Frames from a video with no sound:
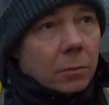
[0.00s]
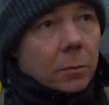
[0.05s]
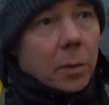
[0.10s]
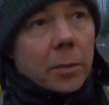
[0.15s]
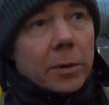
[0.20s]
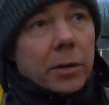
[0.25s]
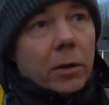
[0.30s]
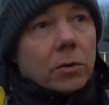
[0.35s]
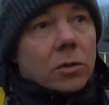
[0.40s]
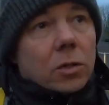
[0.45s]

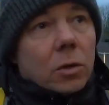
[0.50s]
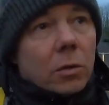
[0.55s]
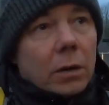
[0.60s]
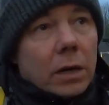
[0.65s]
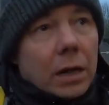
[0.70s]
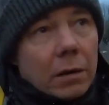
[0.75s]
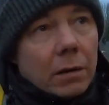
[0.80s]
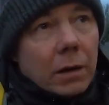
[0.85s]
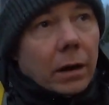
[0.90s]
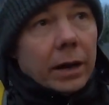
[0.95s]
Probably not at all
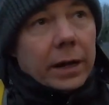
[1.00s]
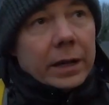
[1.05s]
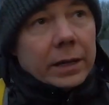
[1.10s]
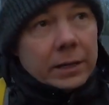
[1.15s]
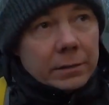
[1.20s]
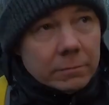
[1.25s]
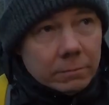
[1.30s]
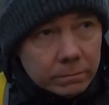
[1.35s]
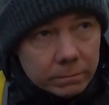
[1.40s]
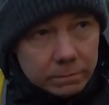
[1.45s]
at low light.
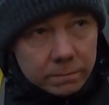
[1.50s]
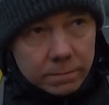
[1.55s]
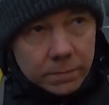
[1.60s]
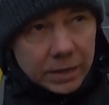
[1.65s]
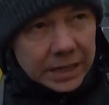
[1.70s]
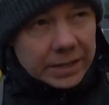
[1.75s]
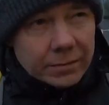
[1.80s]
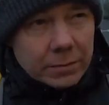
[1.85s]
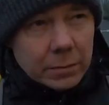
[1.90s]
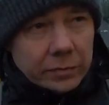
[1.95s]

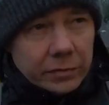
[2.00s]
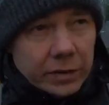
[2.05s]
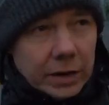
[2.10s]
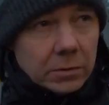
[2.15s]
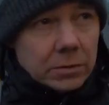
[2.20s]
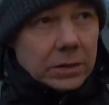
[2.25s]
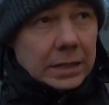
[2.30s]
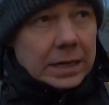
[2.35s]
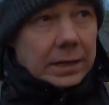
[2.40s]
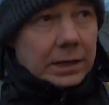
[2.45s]
Even the
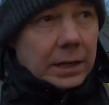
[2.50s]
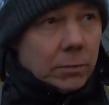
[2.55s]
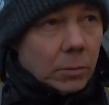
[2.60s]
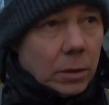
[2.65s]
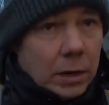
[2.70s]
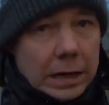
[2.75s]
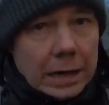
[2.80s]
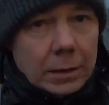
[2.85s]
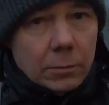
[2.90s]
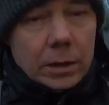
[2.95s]
phones and that don't
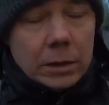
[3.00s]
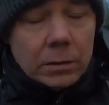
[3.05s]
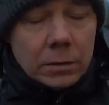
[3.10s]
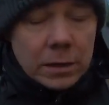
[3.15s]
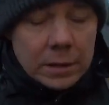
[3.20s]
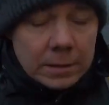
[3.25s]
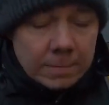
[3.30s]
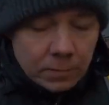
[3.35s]
work that well.